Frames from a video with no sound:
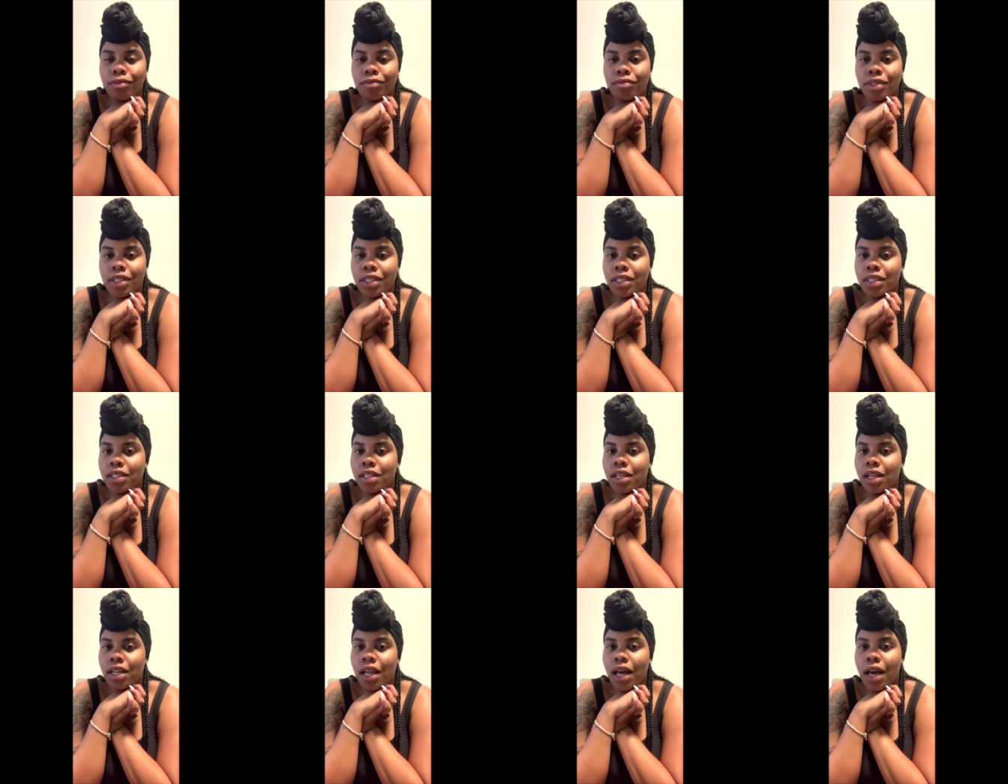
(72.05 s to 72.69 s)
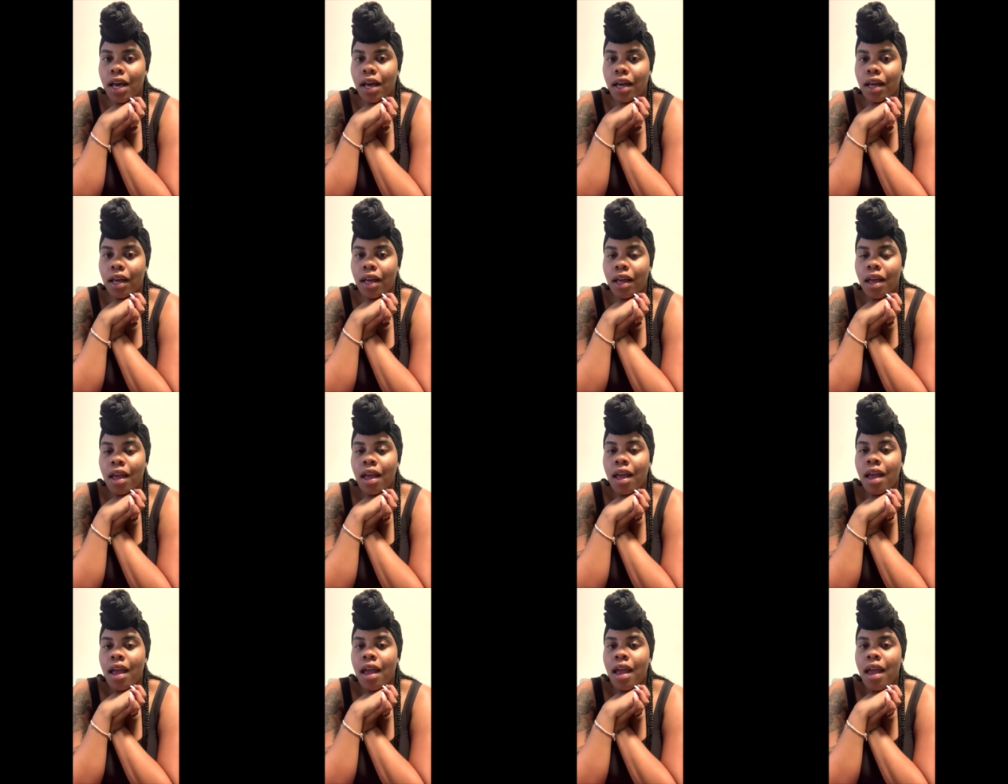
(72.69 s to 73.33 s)
this is a lot.
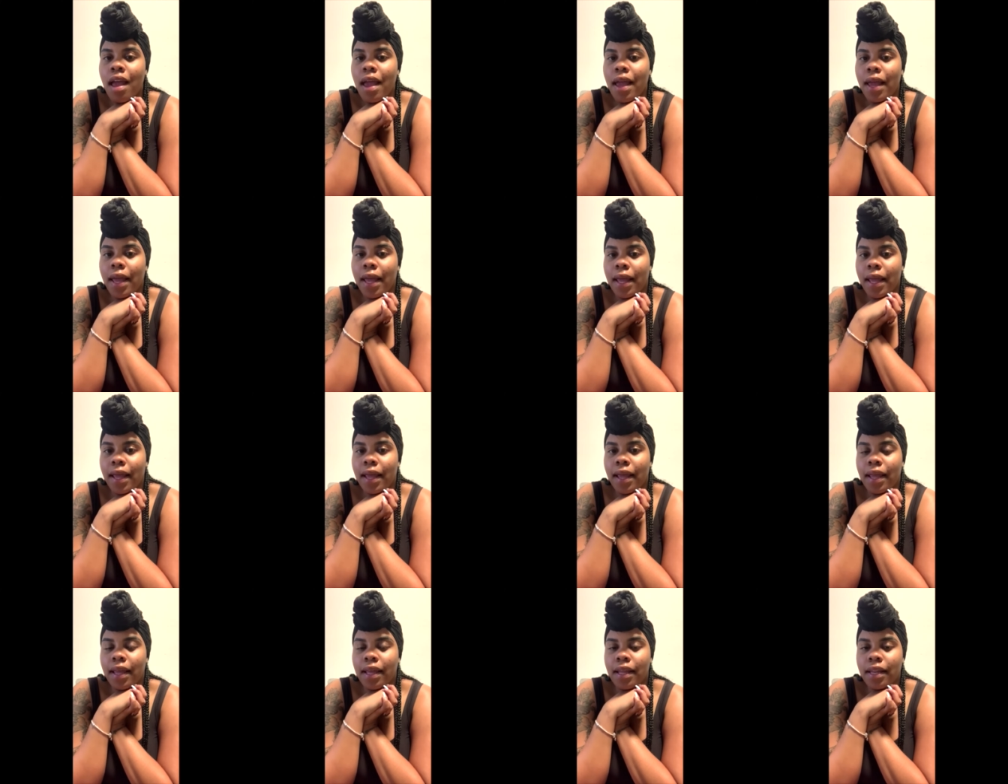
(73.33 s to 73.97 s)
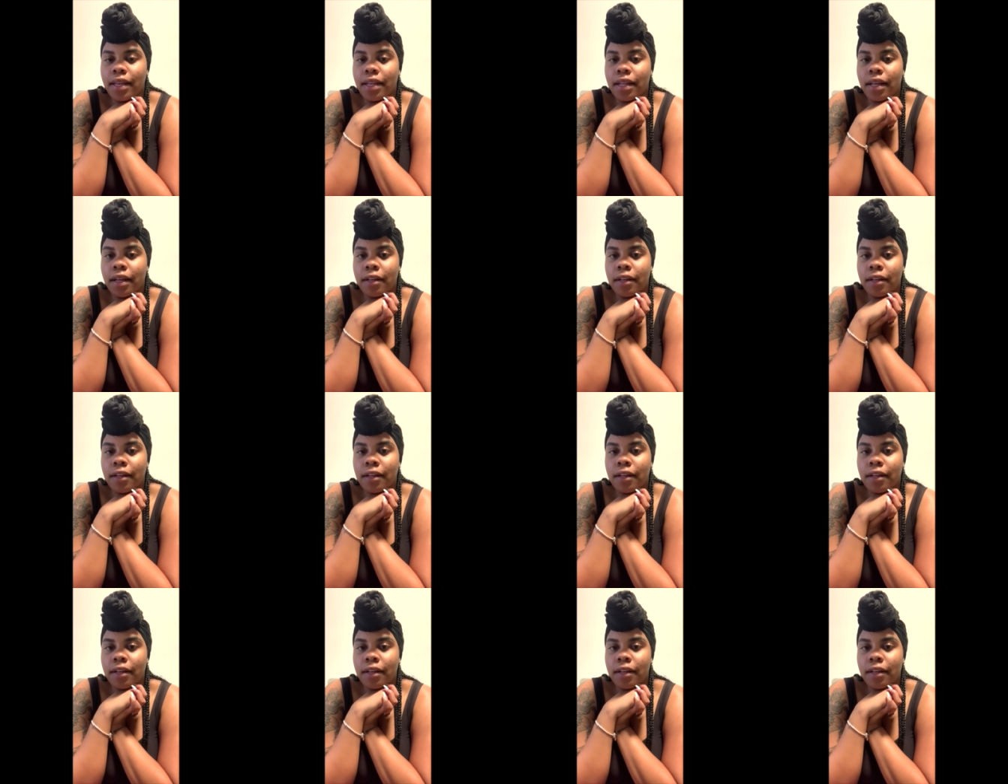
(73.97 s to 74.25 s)
And